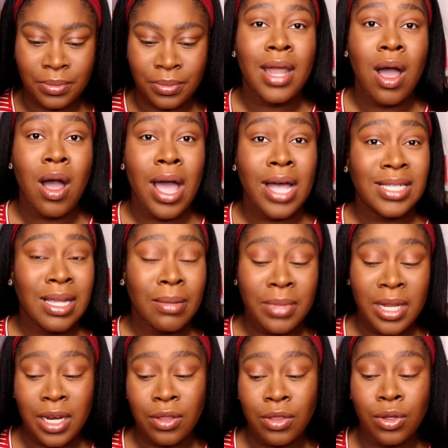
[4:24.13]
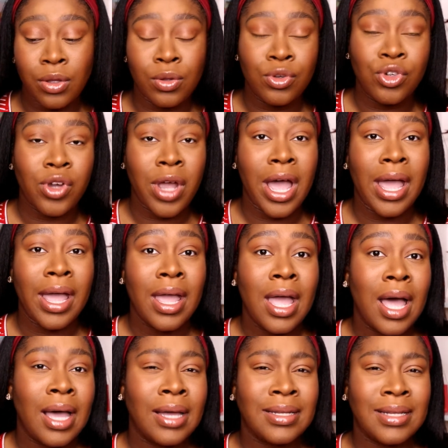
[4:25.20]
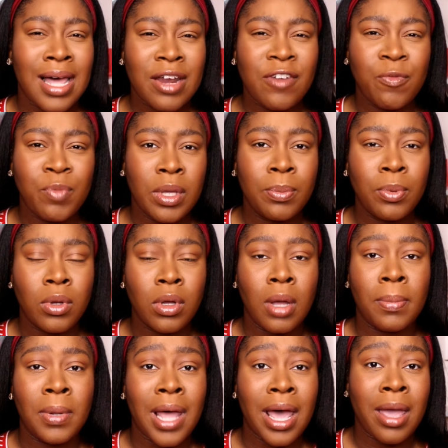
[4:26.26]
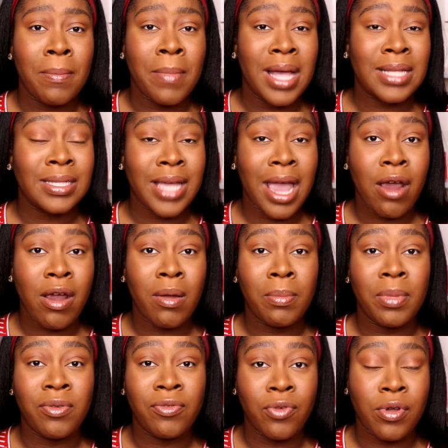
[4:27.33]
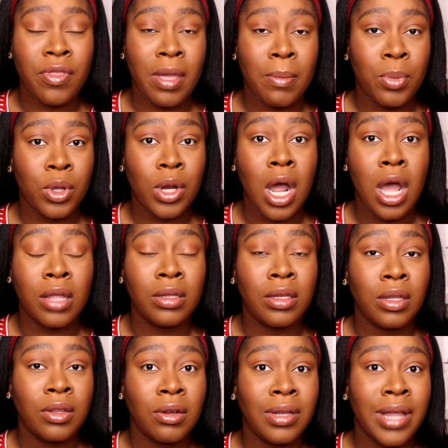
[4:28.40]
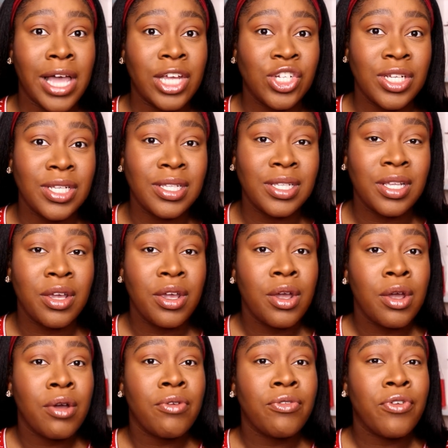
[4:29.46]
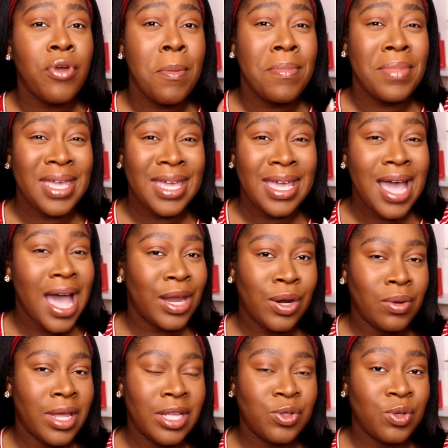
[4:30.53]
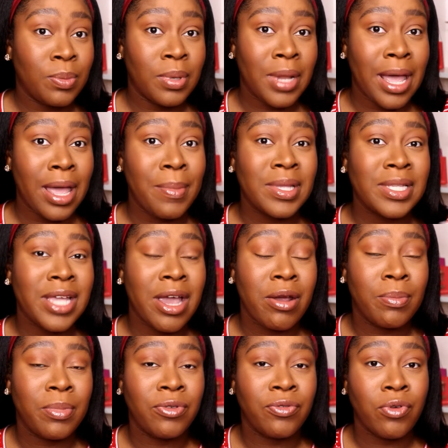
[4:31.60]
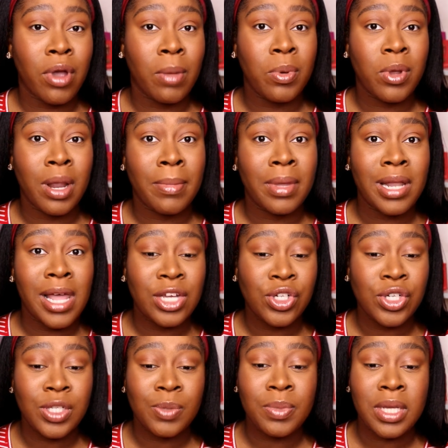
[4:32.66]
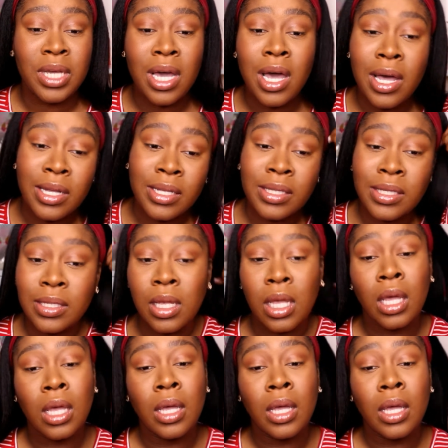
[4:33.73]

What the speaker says: Now as I'm letting the glue dry, a lot of people apply mascara before they put on their lashes. For me, I don't like to apply a mascara before I put on my lashes because